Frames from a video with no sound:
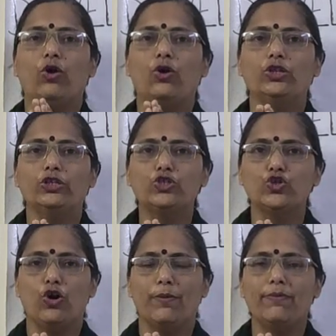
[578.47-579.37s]
on the
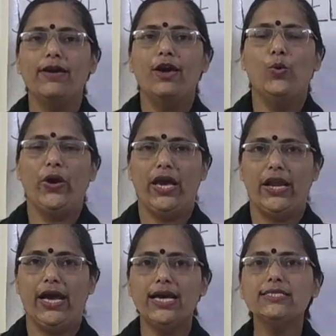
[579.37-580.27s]
top.
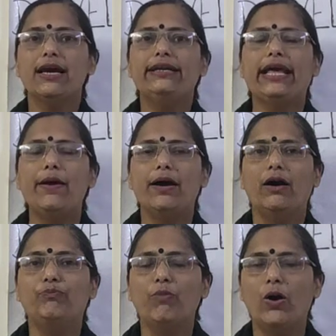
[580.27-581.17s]
Whereas
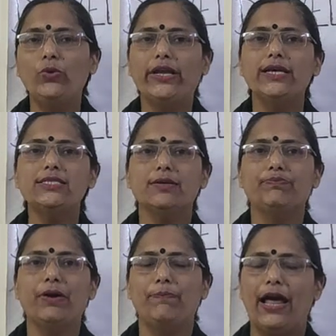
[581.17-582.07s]

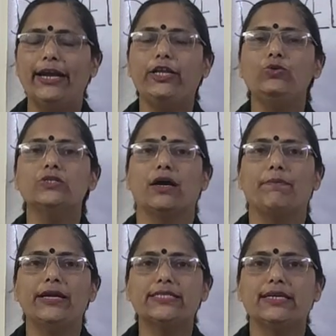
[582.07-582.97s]
plateaus are
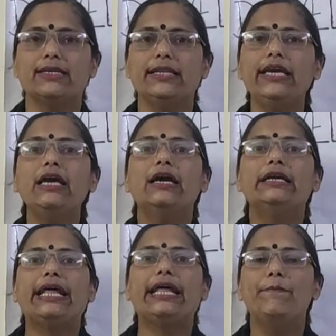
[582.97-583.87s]
basically
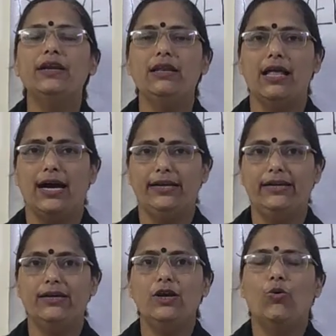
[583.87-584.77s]

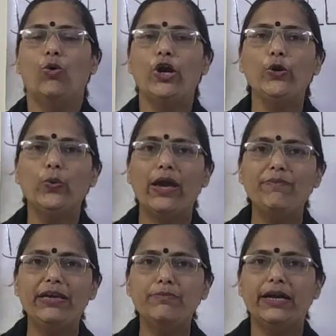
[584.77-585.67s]
tableland. What do I
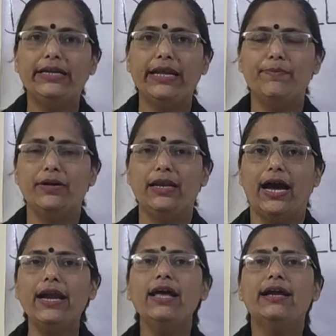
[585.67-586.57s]
mean by
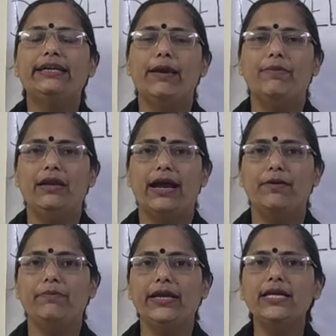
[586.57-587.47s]
tableland?
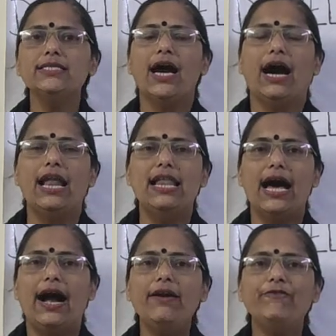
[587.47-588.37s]
Tableland means a
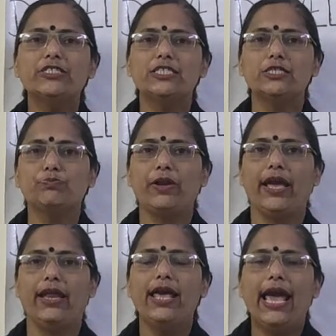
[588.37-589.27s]
land which is
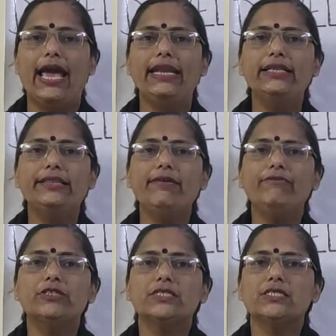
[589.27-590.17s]
plain. Anything
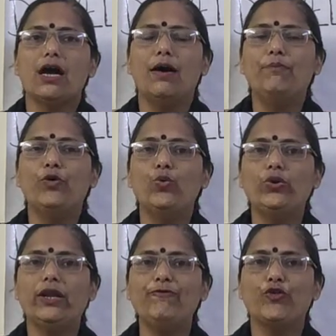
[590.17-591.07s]
which is
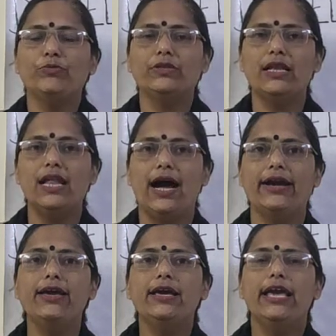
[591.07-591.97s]
uprooted from the land